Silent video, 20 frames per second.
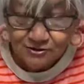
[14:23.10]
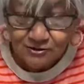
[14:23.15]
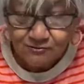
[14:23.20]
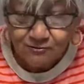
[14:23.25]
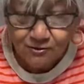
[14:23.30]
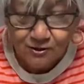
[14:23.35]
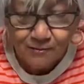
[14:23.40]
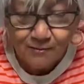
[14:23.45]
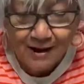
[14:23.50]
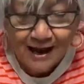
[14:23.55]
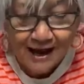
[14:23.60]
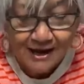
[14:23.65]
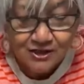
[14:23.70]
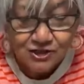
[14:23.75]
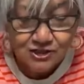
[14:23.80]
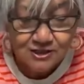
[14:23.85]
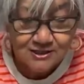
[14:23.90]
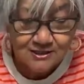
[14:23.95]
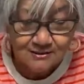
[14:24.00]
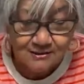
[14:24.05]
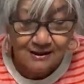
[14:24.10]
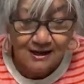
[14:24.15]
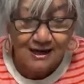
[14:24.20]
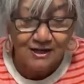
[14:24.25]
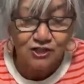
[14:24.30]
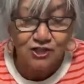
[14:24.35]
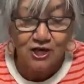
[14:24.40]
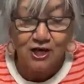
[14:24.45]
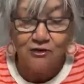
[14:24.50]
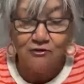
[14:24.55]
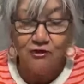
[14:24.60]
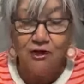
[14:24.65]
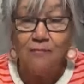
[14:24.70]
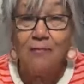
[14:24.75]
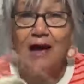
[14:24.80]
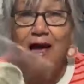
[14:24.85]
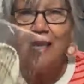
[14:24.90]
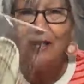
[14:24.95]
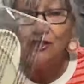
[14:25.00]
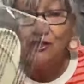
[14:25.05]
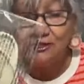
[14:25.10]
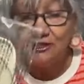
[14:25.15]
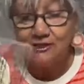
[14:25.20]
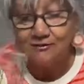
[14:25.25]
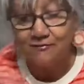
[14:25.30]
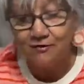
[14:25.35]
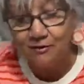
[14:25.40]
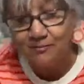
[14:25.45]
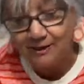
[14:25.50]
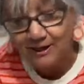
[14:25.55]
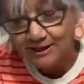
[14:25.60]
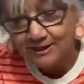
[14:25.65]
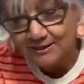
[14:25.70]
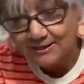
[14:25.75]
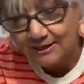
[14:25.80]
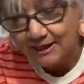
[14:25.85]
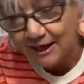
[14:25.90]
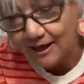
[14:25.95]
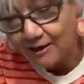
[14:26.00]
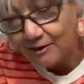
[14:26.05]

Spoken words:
those are for the patches. And I showed the patches a few minutes